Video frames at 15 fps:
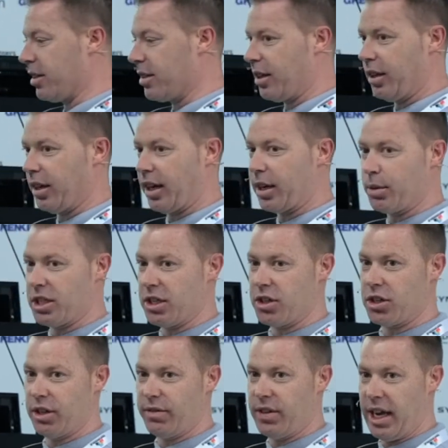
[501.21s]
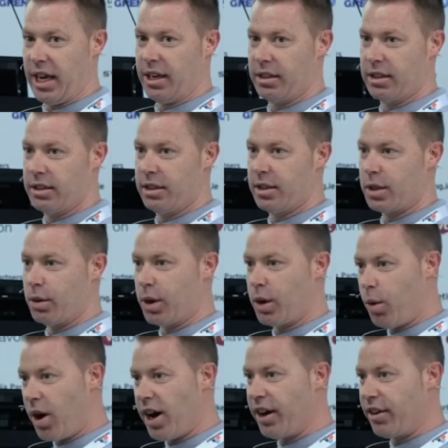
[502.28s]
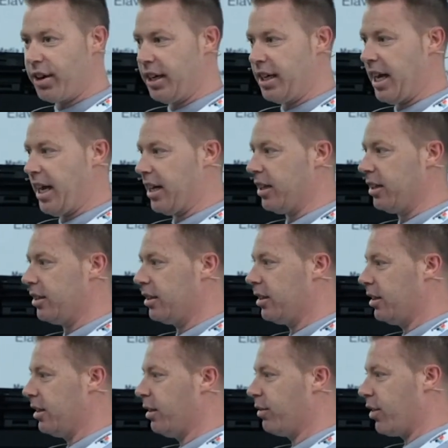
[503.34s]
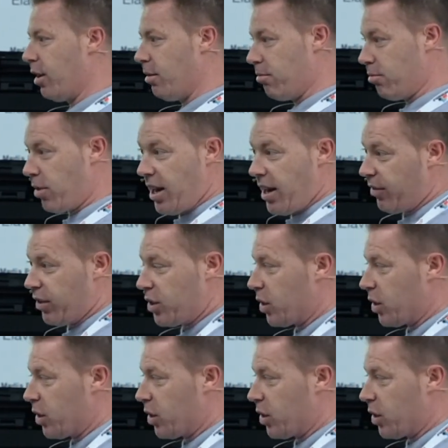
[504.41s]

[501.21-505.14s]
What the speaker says: is the acquisition of data. So acquiring data from whatever